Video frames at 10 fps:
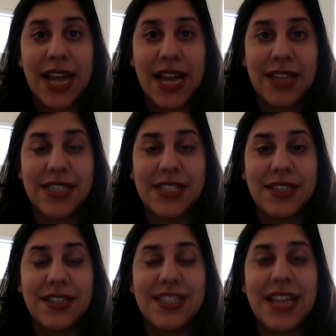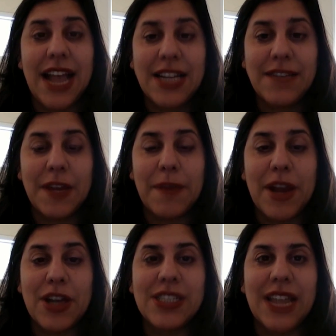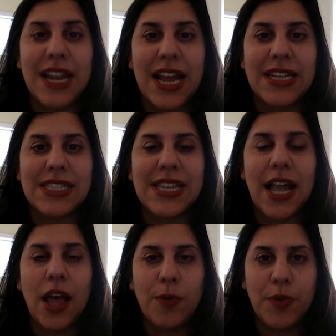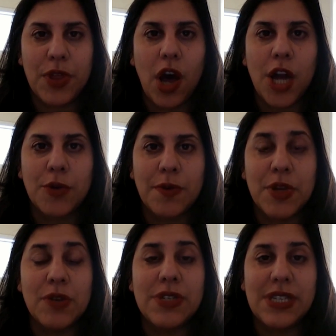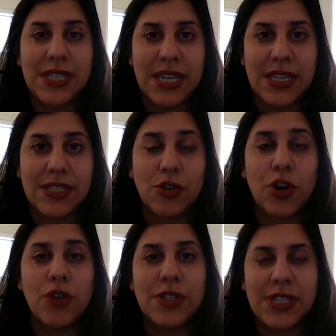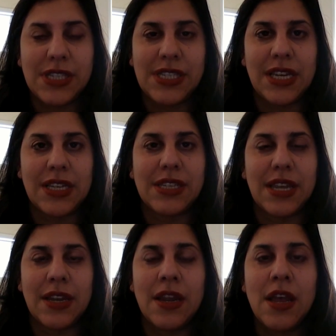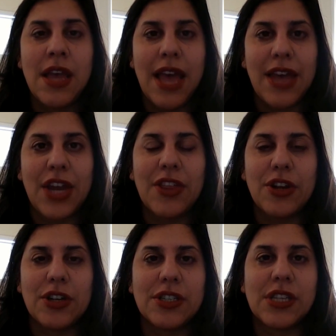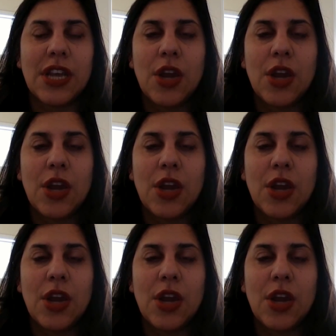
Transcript: eggs, deactivated parasite eggs to help with autoimmune disease, Crohn's disease, and others.